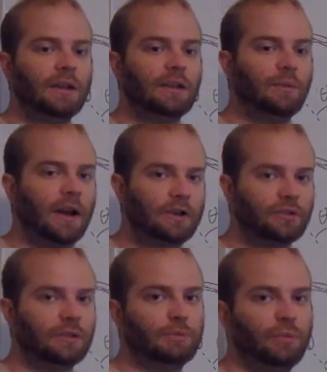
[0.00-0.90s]
you
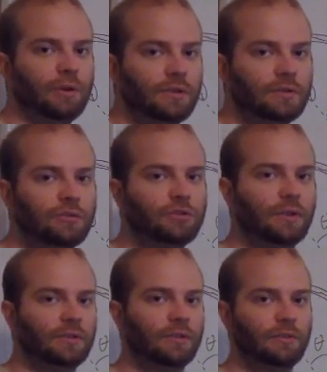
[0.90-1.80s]
actually put
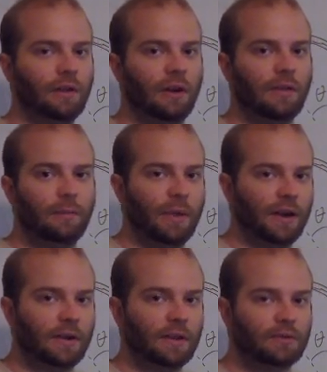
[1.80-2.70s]
stresses on the
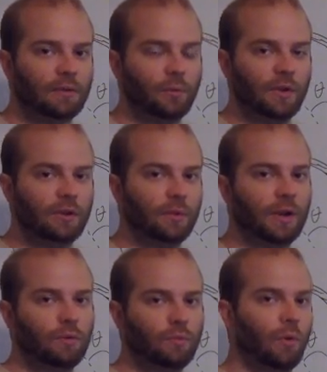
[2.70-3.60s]
bearings and the wheel will
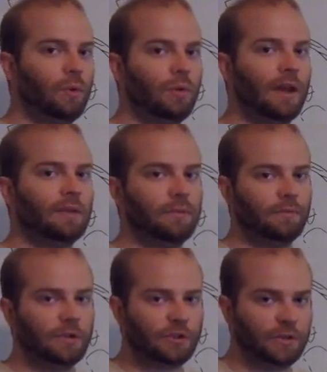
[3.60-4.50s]
not roll as
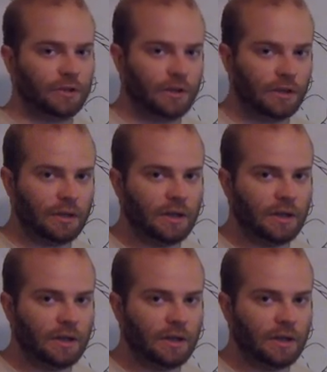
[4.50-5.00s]
efficiently.